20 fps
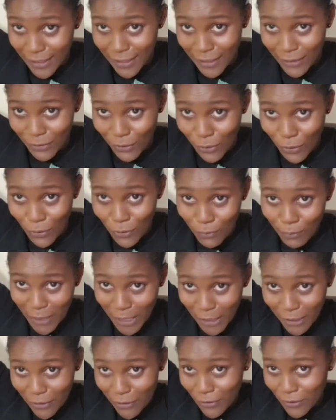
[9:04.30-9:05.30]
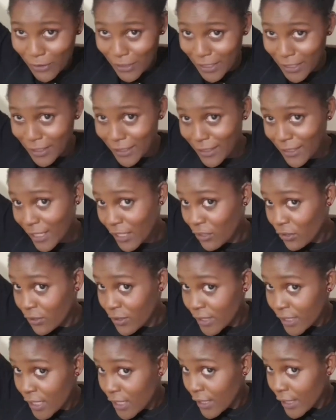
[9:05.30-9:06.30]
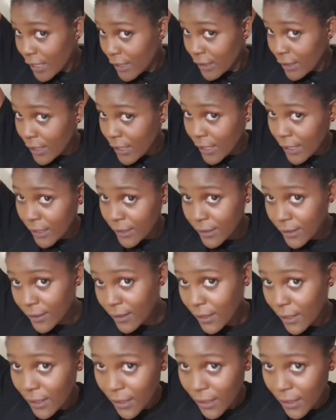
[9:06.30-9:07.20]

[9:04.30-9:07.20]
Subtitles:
thickened. Oh my goodness, can you see that, guys?